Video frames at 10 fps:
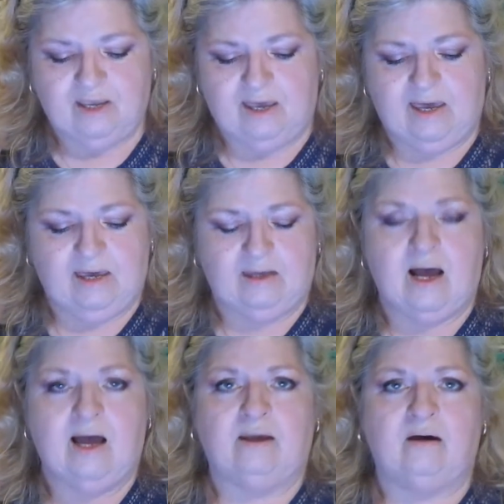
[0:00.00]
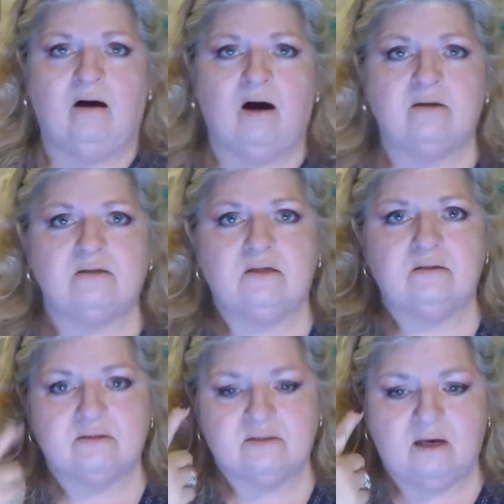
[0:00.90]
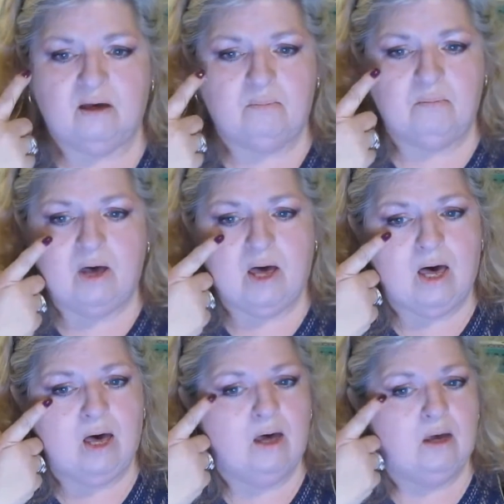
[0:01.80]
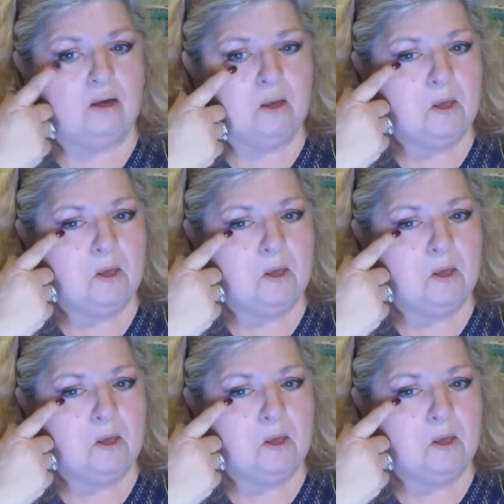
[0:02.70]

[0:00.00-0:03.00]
and I got some uh,